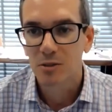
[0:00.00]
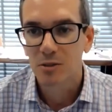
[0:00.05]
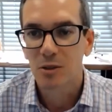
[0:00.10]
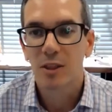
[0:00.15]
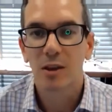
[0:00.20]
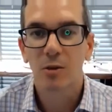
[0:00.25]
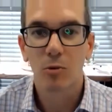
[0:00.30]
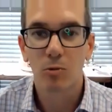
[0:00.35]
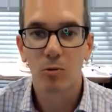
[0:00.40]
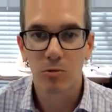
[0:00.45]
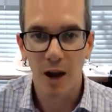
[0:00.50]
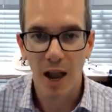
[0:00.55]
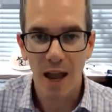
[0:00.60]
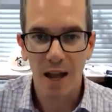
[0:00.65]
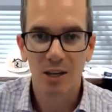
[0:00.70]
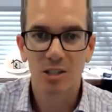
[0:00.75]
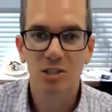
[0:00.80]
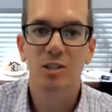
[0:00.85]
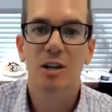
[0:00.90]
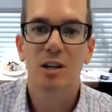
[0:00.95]
So they will
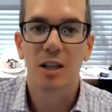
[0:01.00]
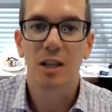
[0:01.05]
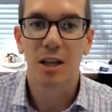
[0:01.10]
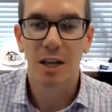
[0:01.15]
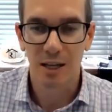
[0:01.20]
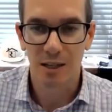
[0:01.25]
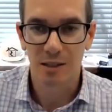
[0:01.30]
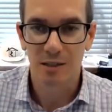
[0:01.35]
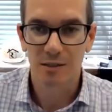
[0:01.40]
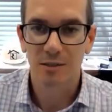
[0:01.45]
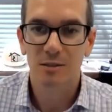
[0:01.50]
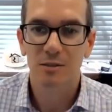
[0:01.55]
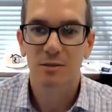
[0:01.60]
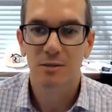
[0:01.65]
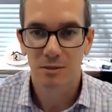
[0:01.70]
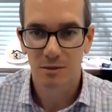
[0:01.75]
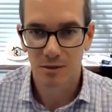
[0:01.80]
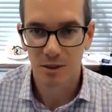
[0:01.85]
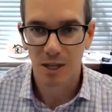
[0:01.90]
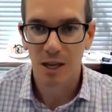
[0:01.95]

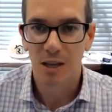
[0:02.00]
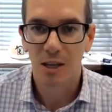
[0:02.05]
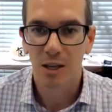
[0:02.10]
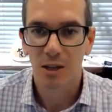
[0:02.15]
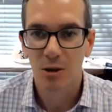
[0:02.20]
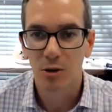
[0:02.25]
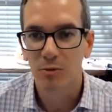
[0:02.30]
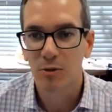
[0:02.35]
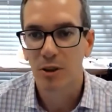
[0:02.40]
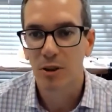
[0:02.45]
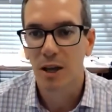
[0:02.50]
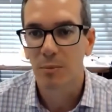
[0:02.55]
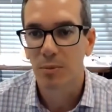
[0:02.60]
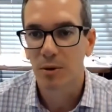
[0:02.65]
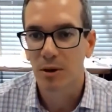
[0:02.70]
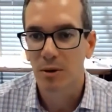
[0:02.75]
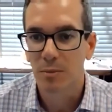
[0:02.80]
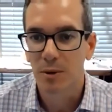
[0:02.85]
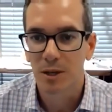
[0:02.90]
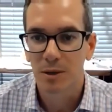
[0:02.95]
rationalize taking over
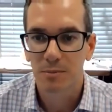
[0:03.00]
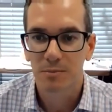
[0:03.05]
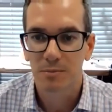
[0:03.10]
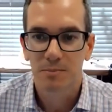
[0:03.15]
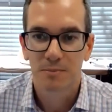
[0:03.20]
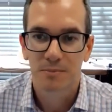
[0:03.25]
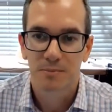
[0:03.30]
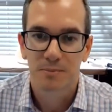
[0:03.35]
that permit.